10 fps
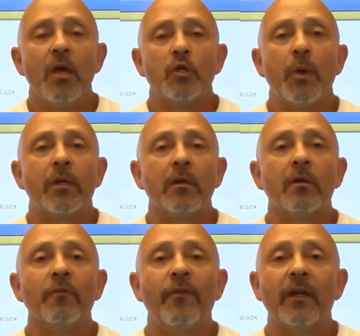so we can
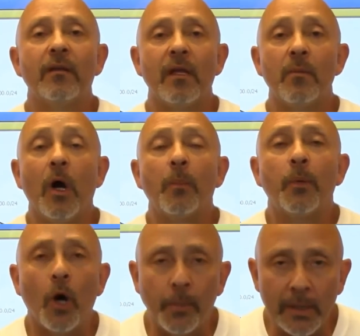configure them
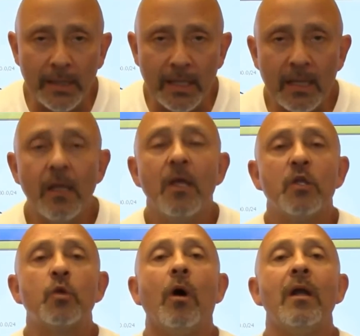appropriately
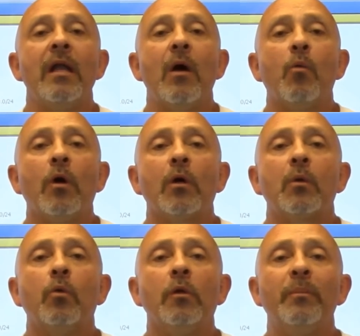so our network
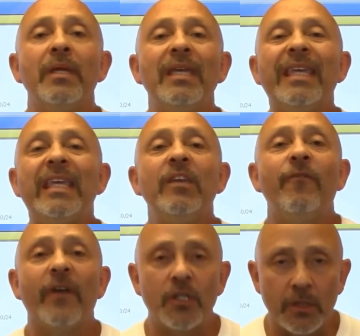will be
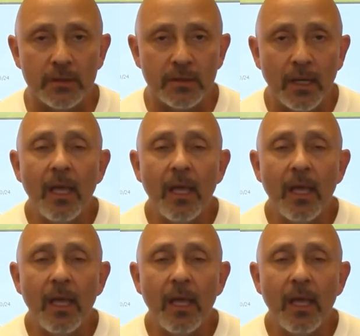efficient.